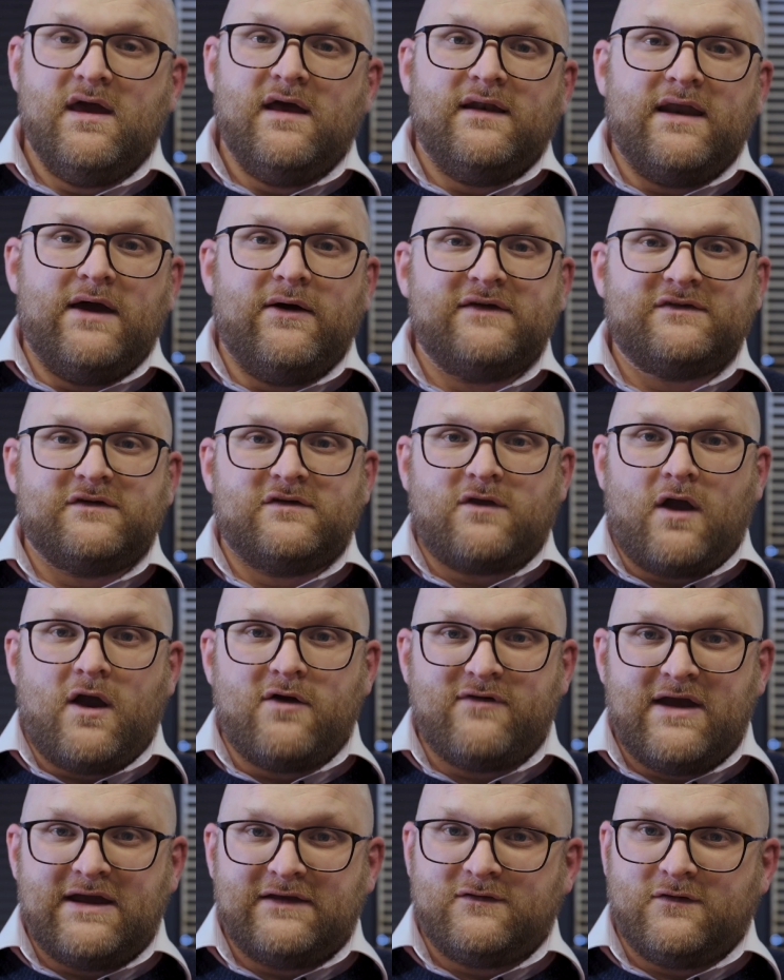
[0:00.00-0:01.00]
Now as a
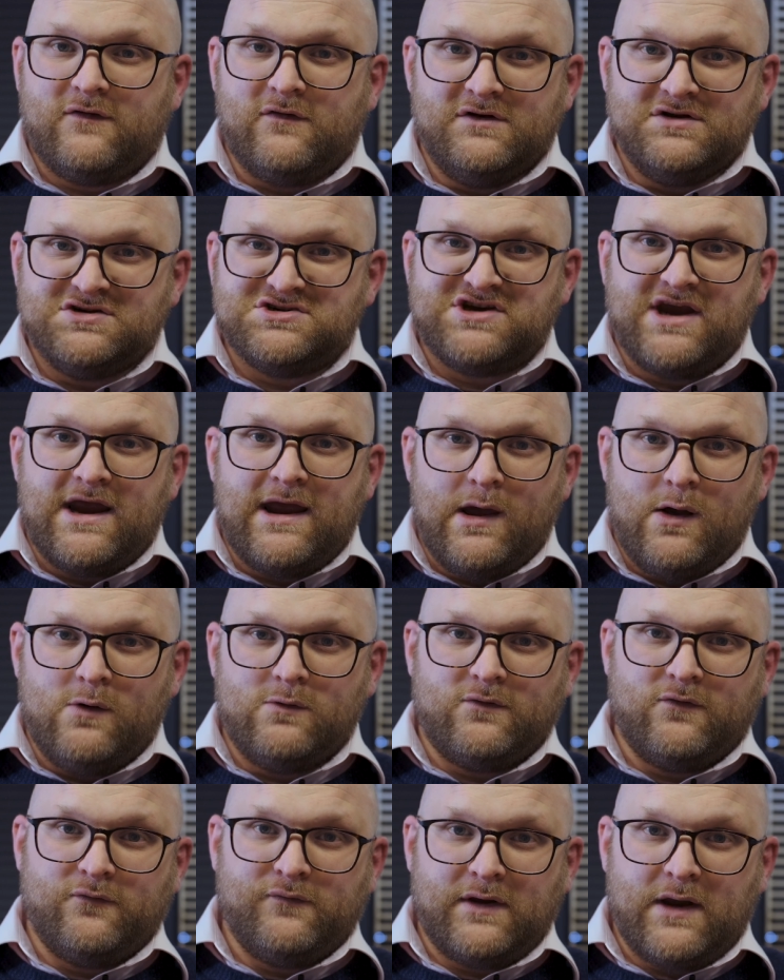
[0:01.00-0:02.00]
director and a
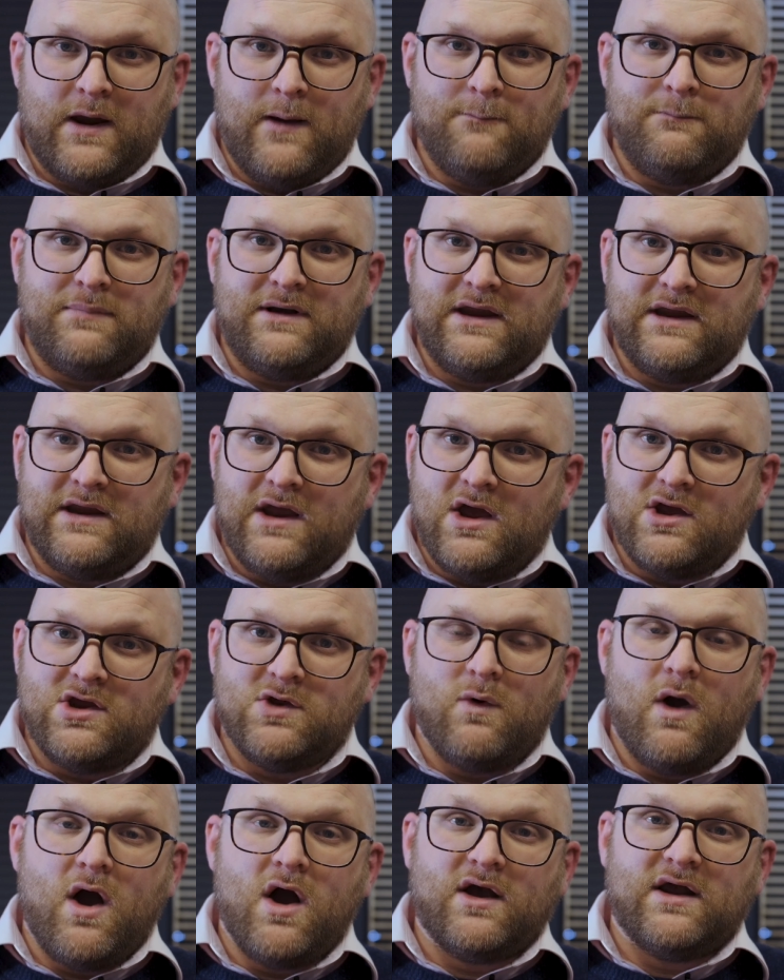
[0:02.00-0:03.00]
shareholder of a company,
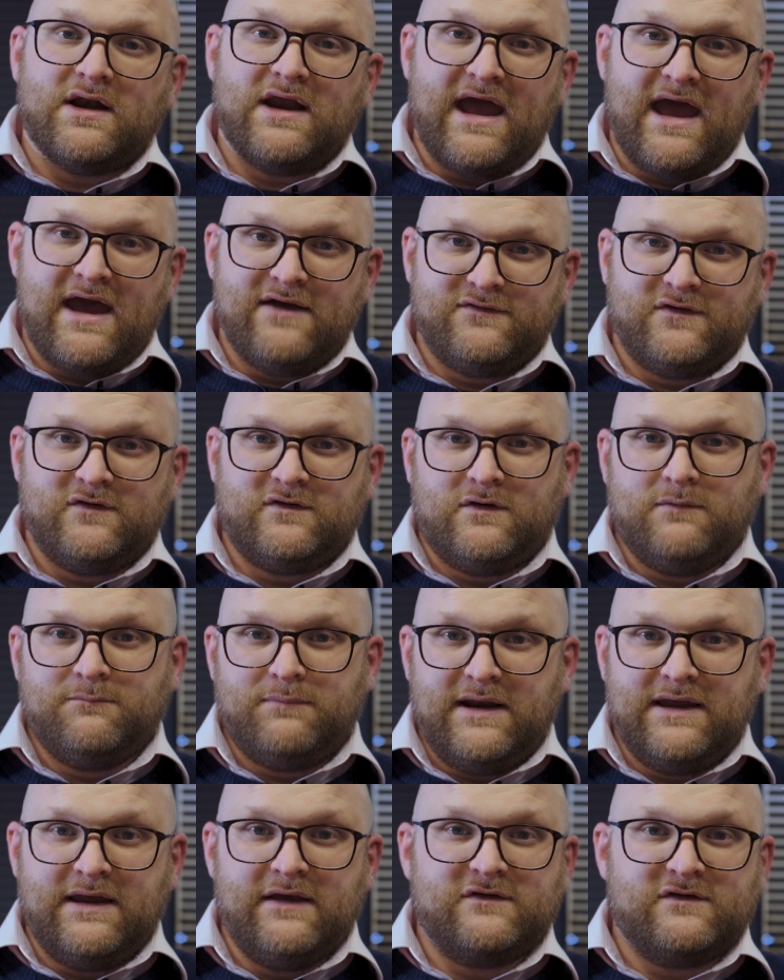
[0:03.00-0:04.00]
you are going to have to
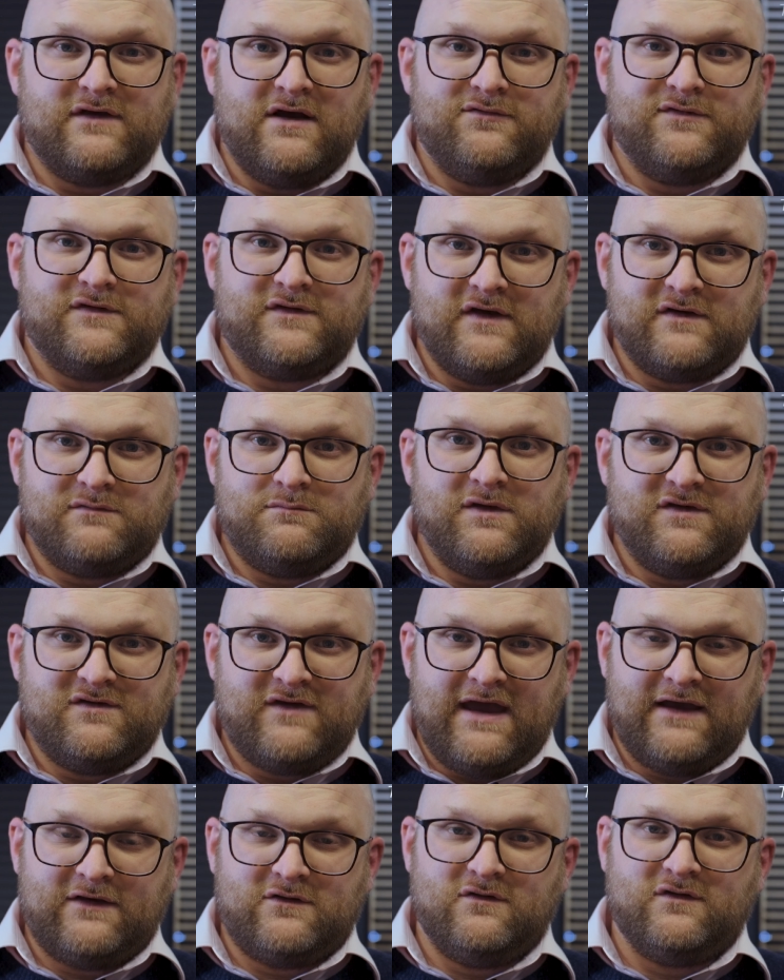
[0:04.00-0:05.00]
complete a self-assessment
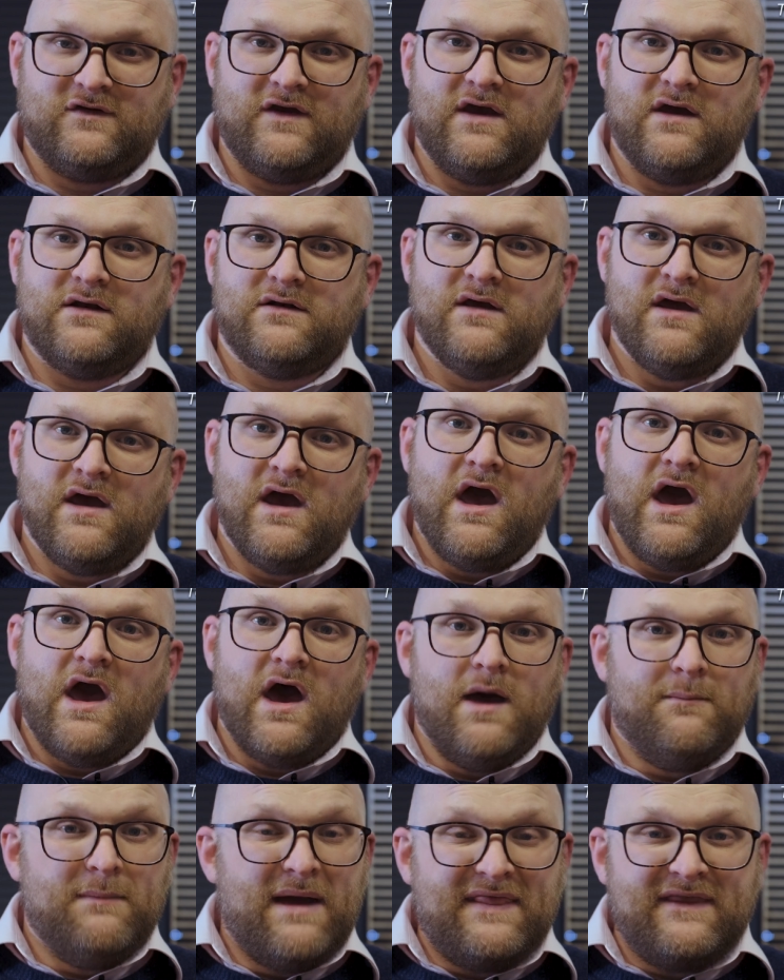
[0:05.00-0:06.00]
tax return
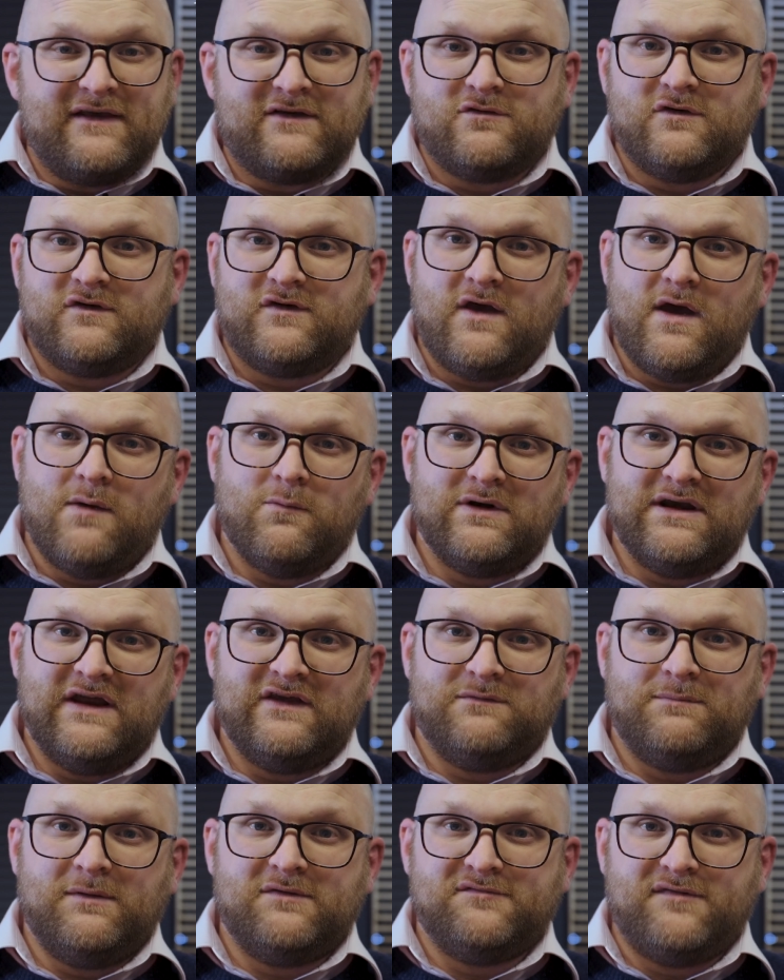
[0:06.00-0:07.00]
and this return will need
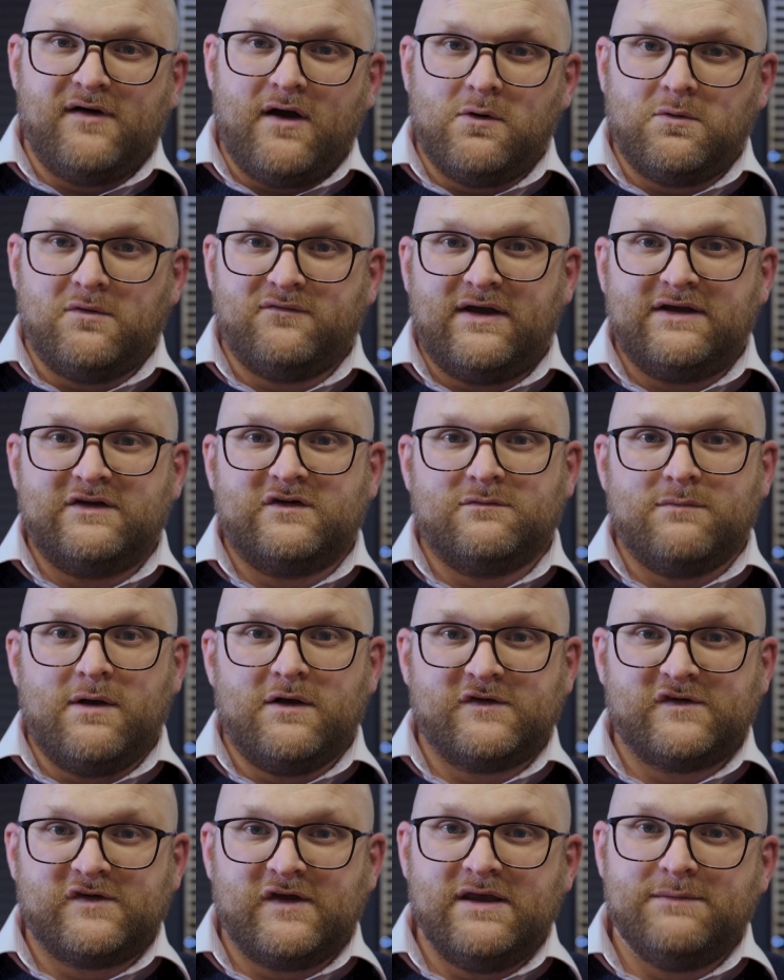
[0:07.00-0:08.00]
to be filed with
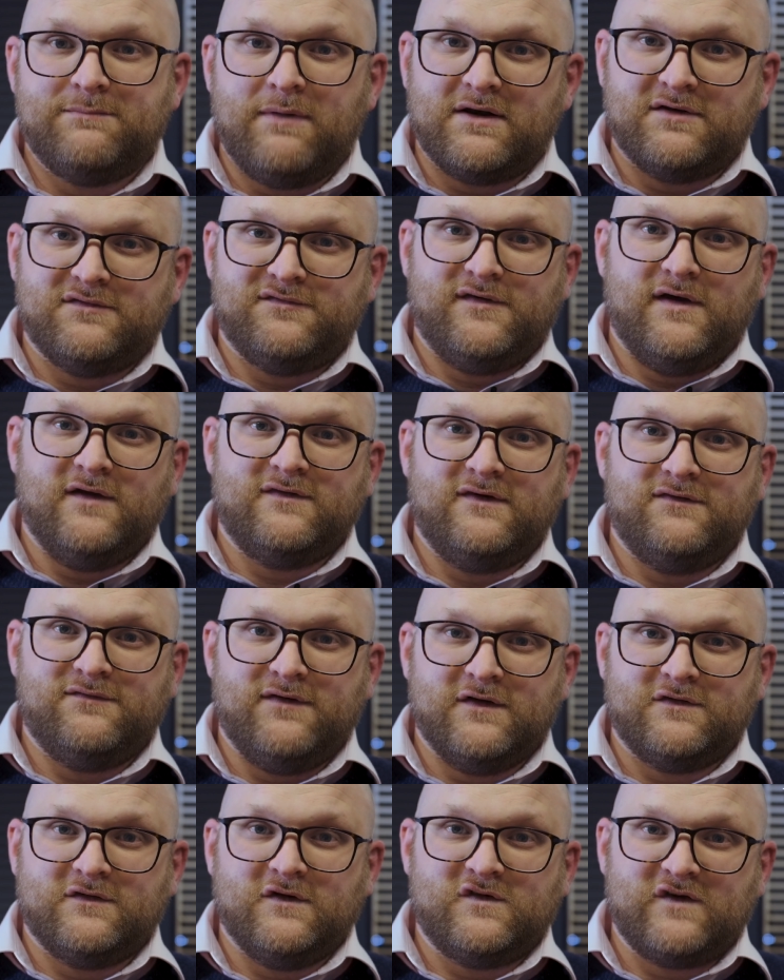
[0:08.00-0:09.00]
HMRC by the
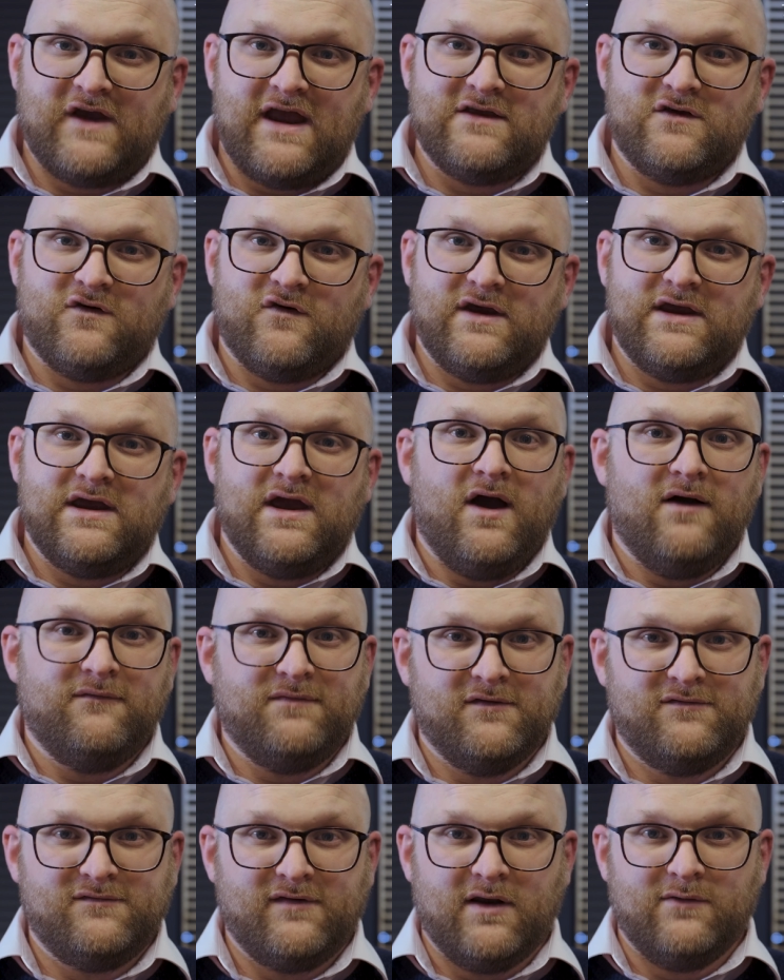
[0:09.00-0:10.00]
31st of January of
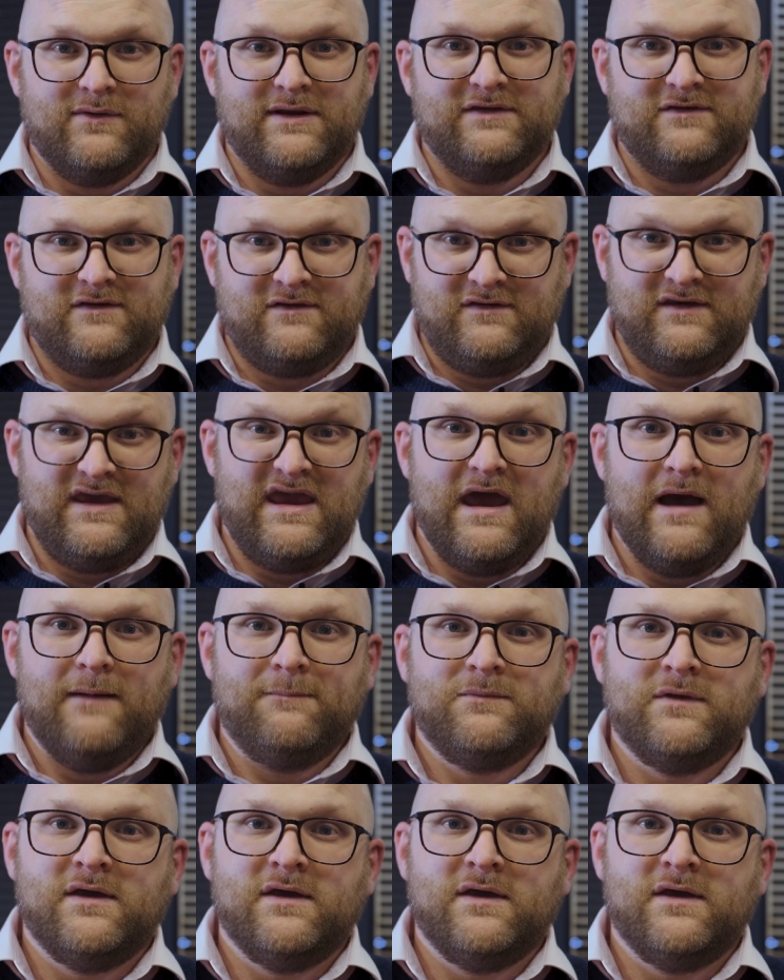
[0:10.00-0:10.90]
the following year.